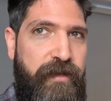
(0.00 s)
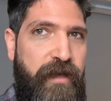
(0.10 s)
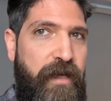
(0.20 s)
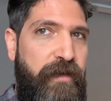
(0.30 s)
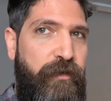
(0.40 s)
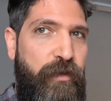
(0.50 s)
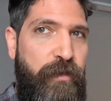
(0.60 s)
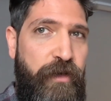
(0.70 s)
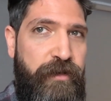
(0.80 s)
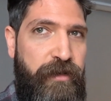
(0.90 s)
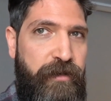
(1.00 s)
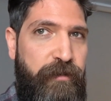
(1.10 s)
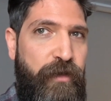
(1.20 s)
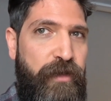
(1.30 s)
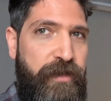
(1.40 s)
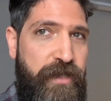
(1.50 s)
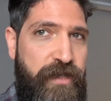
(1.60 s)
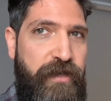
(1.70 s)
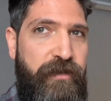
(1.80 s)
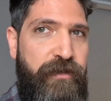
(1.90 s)
Others were murdered,
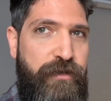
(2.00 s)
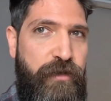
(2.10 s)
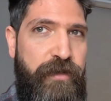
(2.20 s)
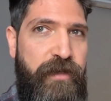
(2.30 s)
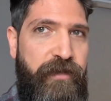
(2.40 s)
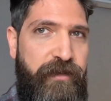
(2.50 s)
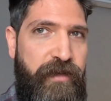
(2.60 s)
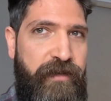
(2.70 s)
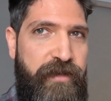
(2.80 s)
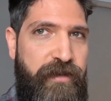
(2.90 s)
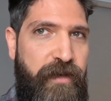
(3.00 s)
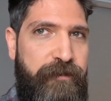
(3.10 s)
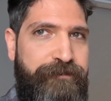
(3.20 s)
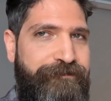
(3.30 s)
politicians, journalists, etc.